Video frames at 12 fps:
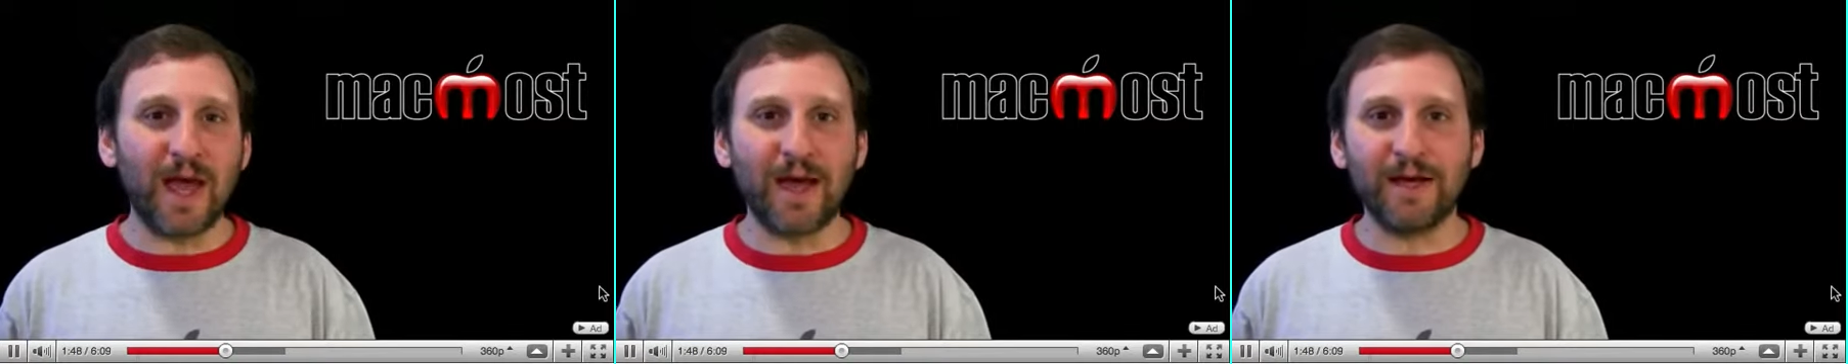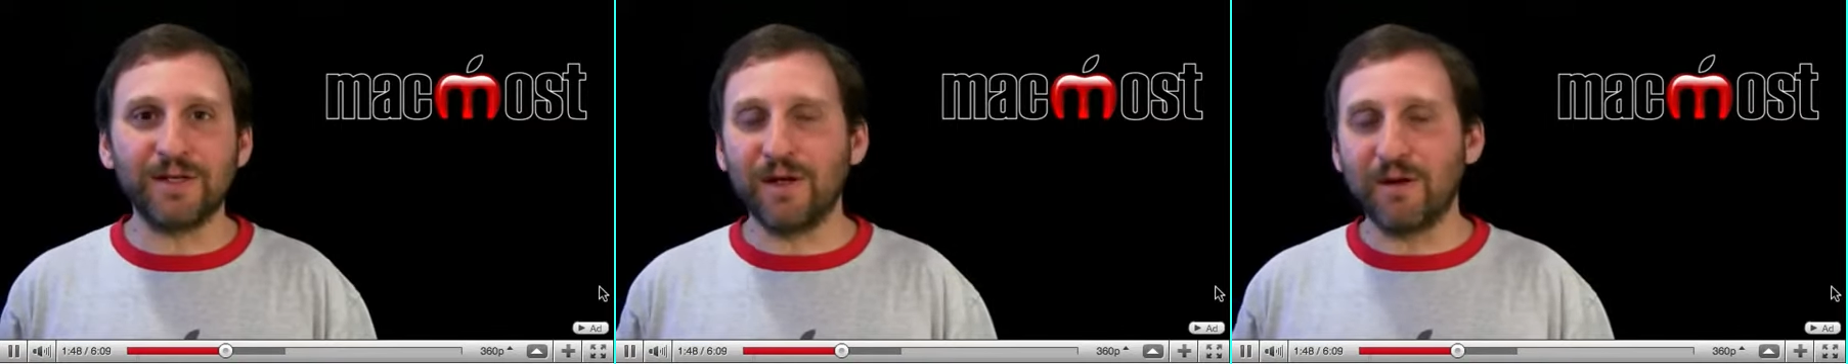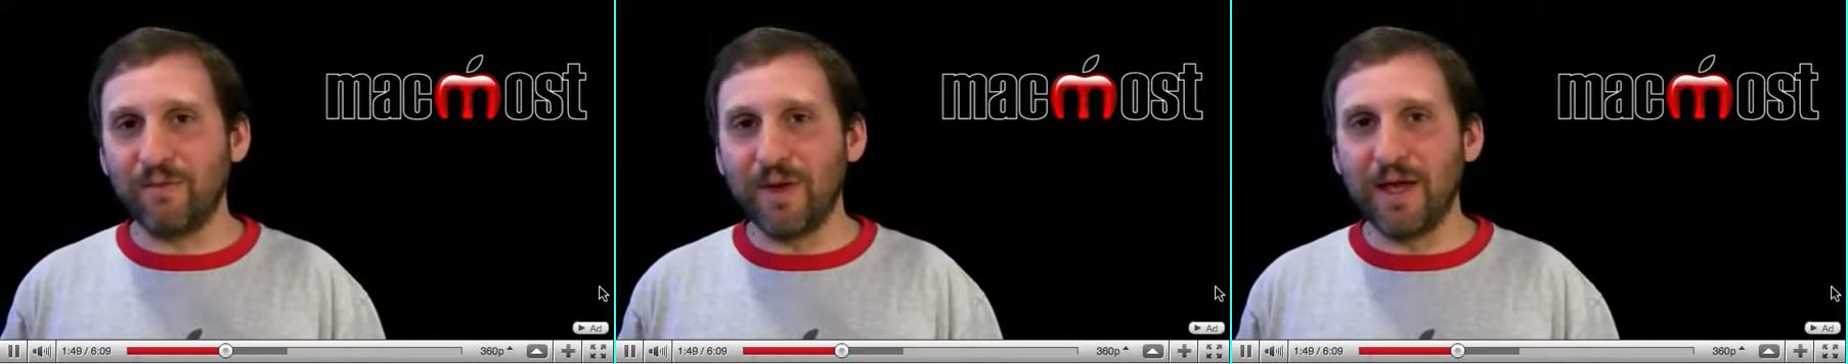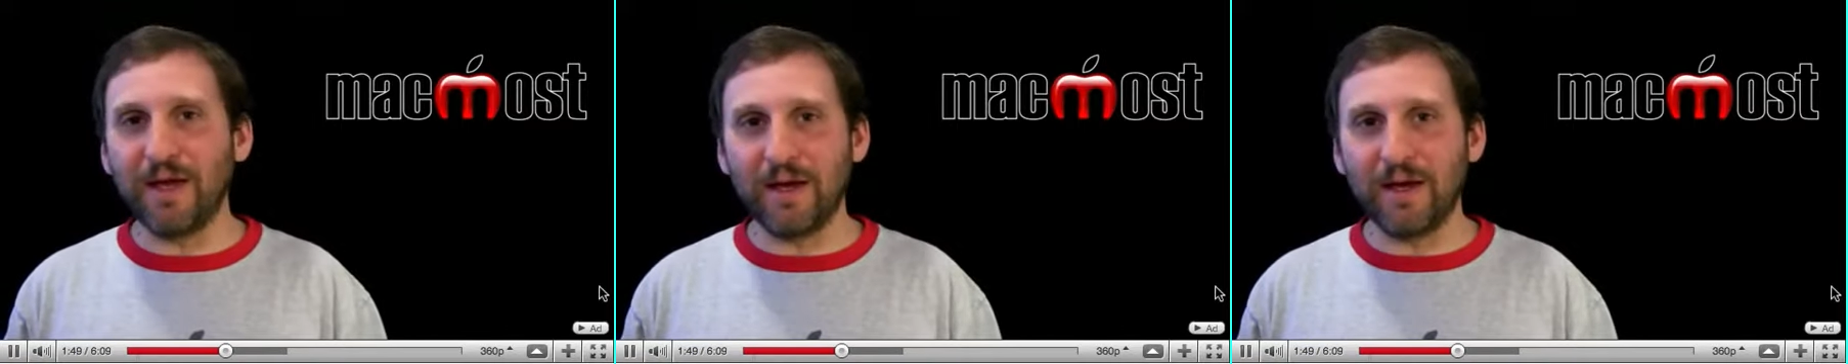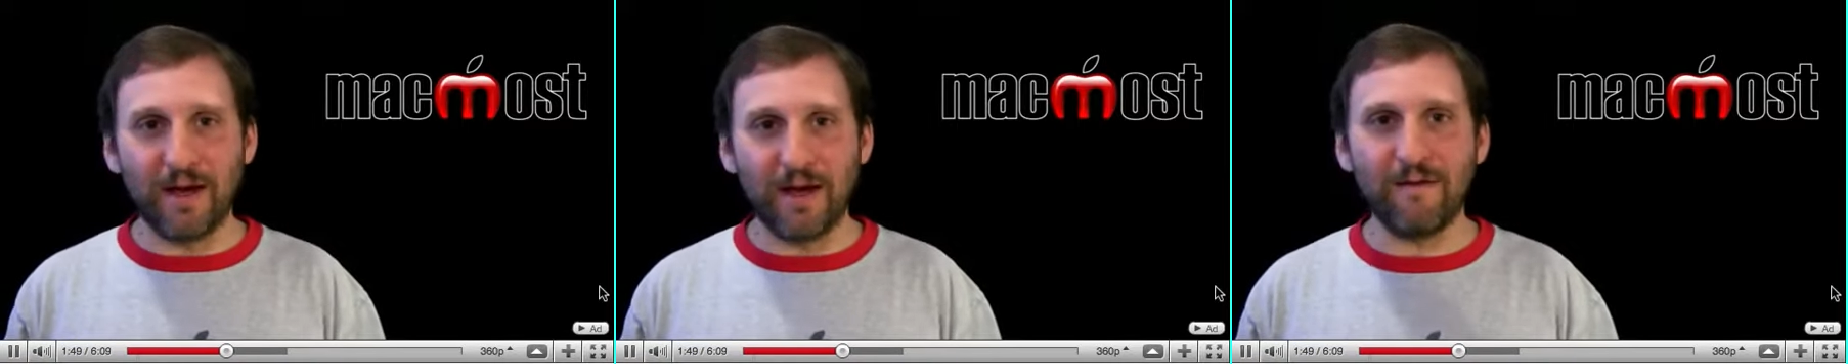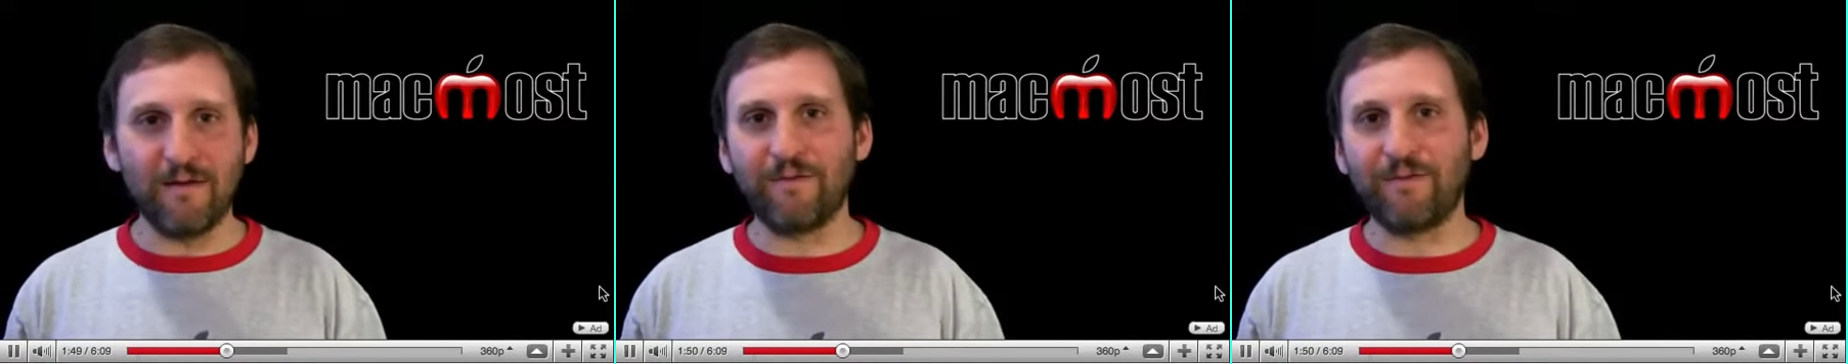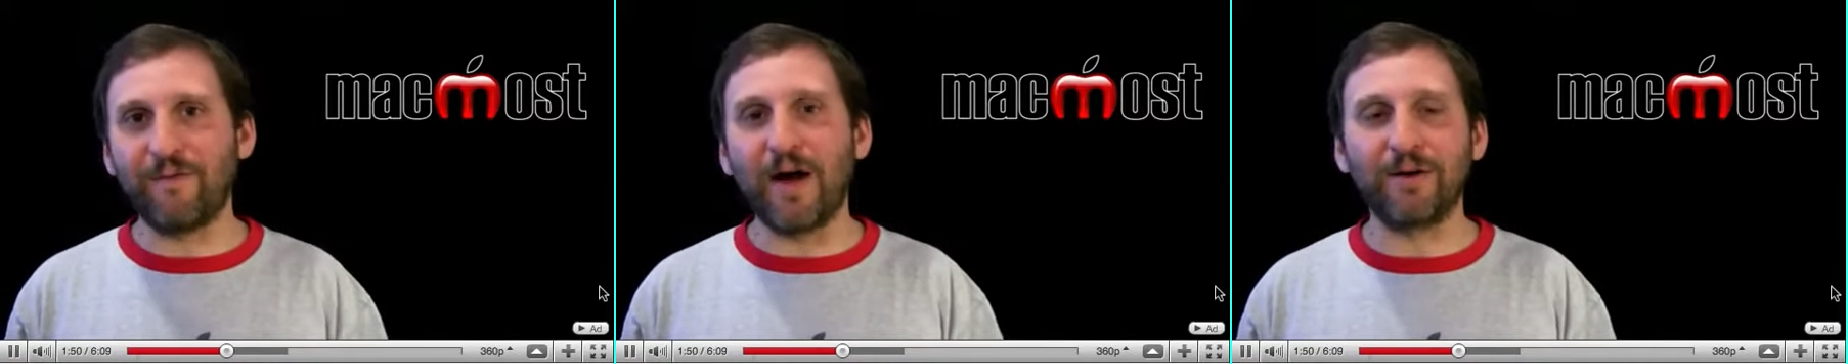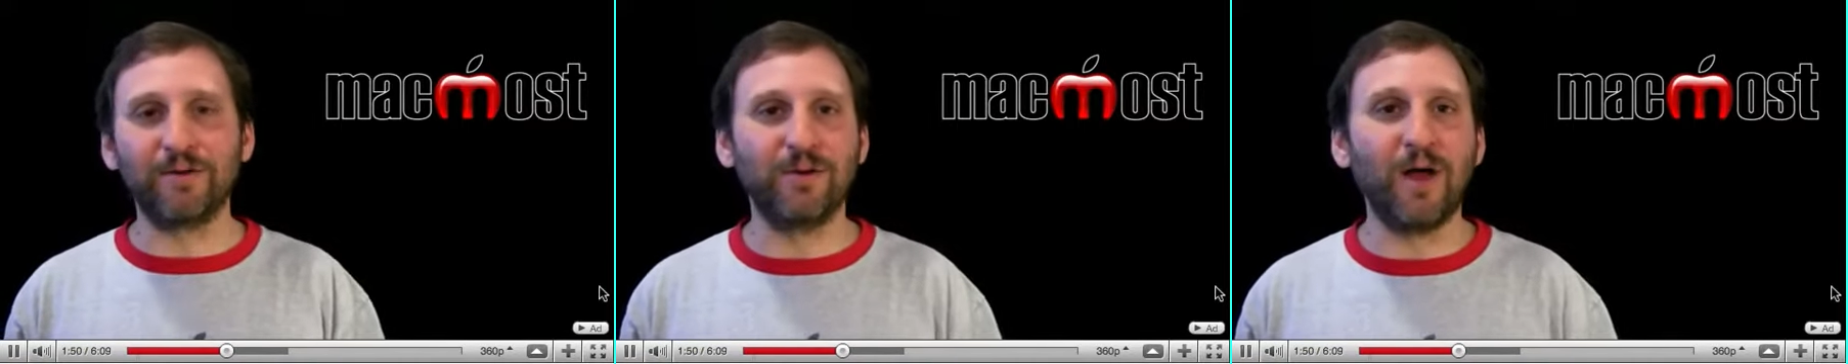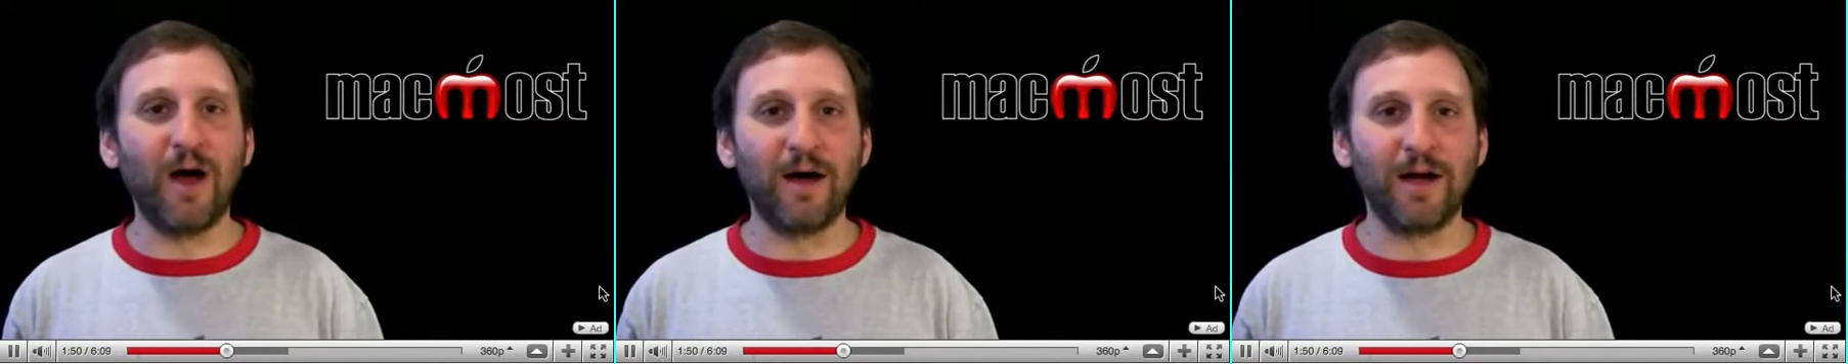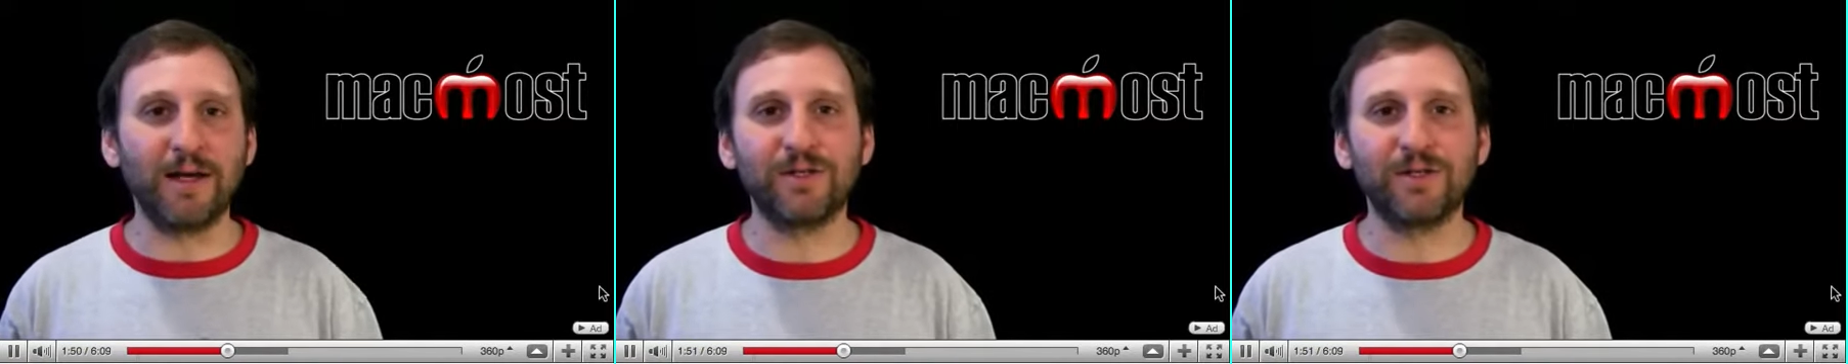as being a finer line.